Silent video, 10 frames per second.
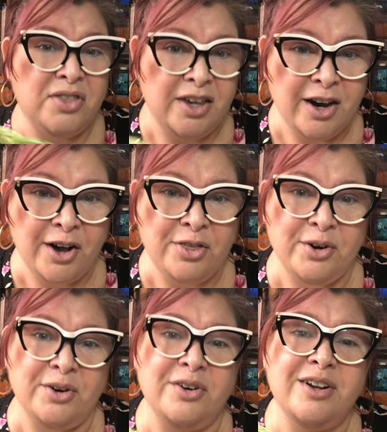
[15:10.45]
the
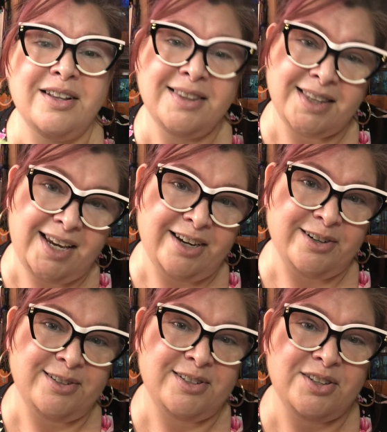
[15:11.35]
other
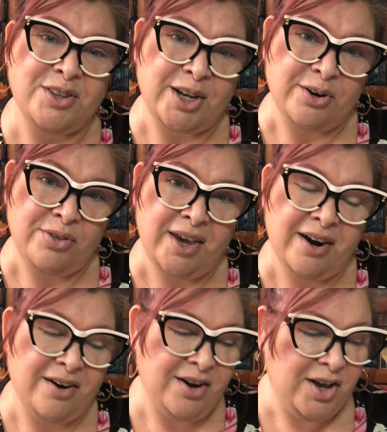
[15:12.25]
layers that are
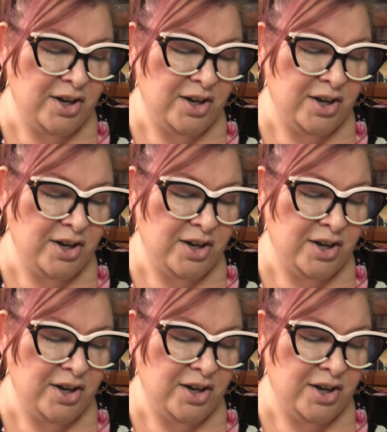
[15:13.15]
there.